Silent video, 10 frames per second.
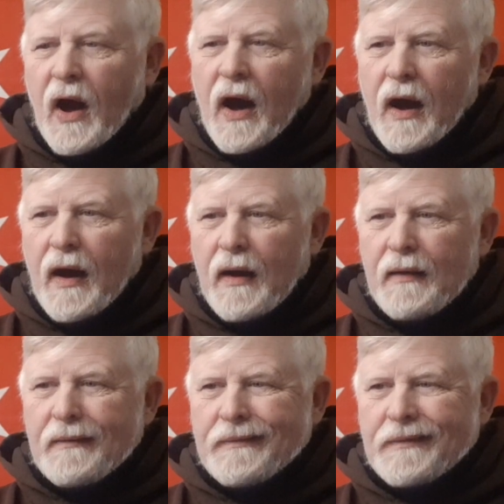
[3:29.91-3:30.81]

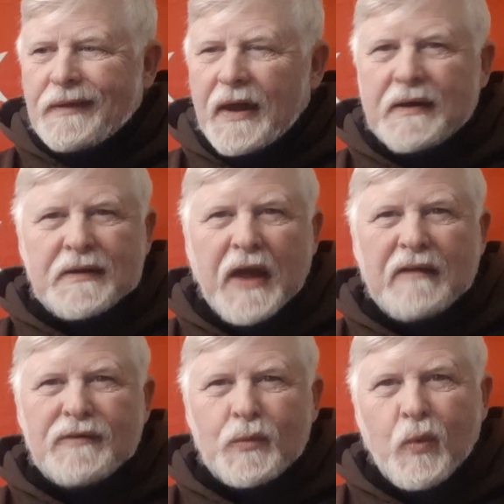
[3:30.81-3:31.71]
uh, like
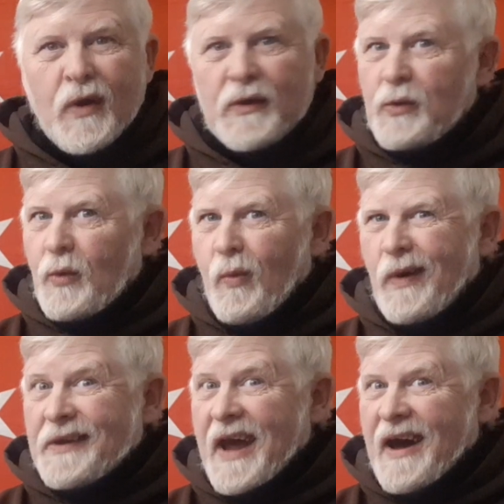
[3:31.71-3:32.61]
David Wood, who
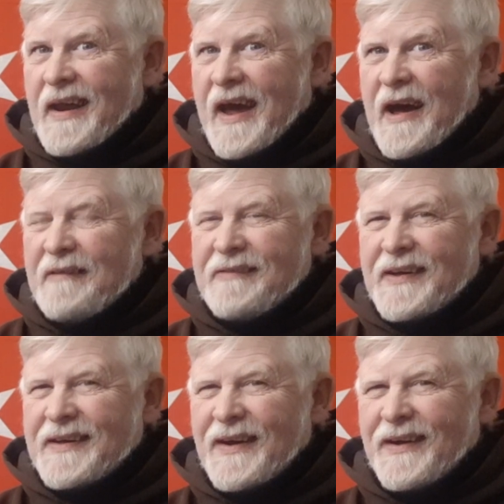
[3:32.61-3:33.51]
will not have
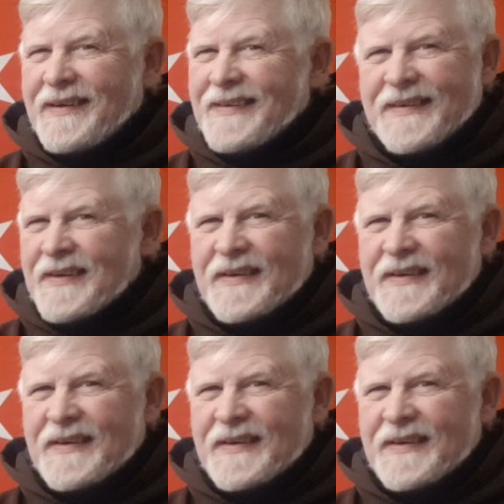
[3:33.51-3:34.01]
a, uh,